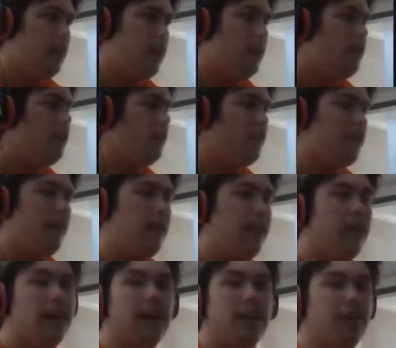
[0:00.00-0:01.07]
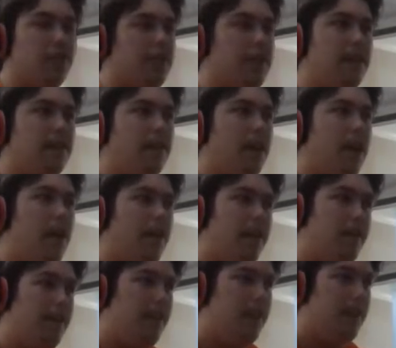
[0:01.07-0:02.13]
It can just keep going.
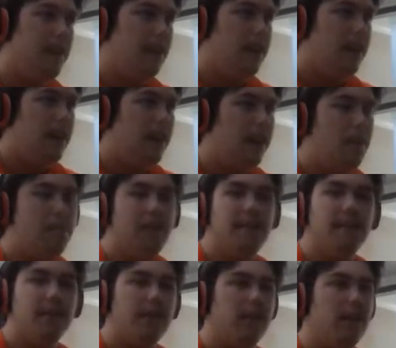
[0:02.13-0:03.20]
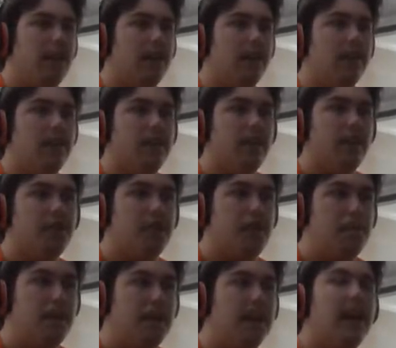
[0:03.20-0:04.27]
And I believe there's a
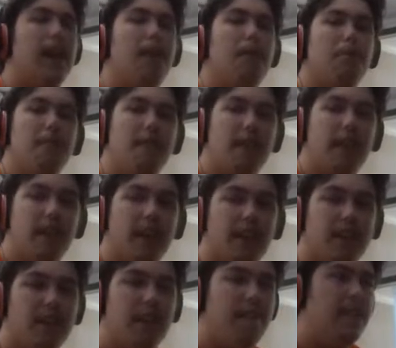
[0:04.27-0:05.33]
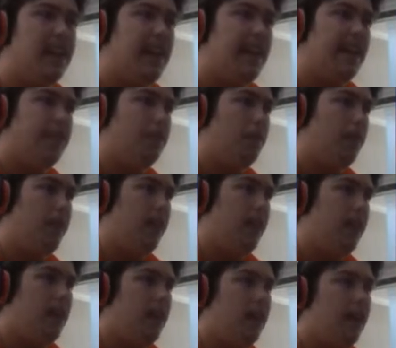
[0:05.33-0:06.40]
achievement in the game if you get like 70 hits with
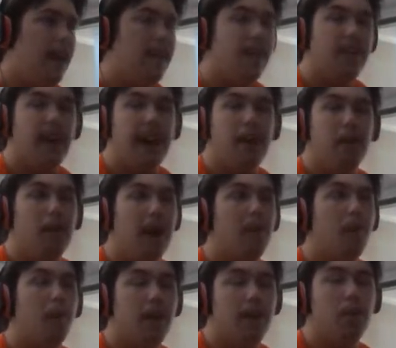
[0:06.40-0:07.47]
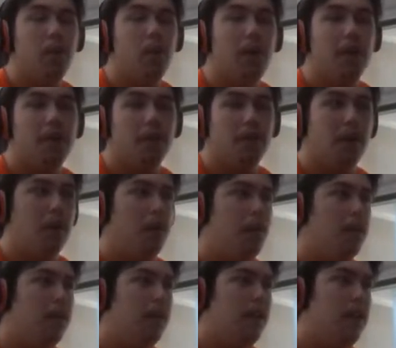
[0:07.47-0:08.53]
it in one
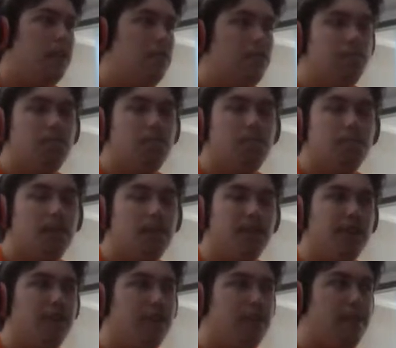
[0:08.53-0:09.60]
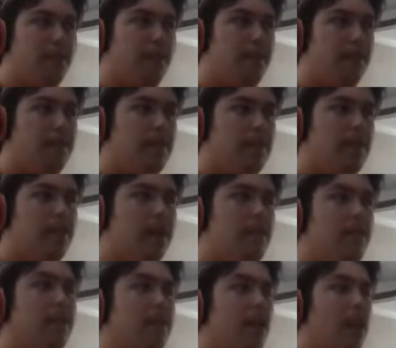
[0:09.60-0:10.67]
throw. It's an achievement,
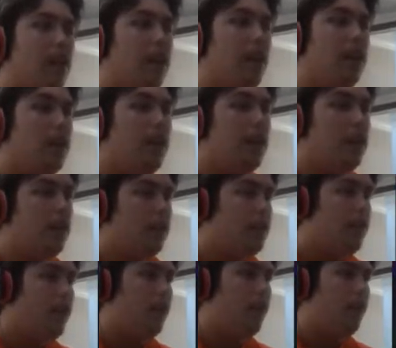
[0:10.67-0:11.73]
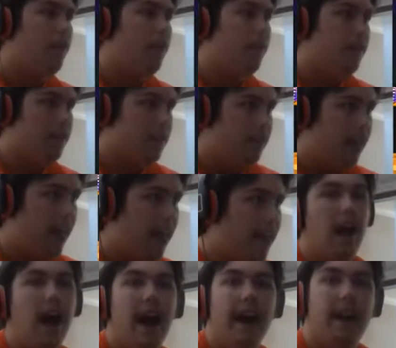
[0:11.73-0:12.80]
whatever. So there's that.
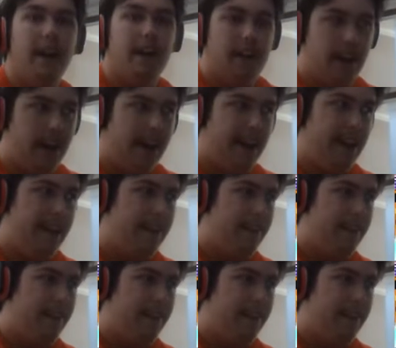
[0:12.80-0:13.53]
Ironhide.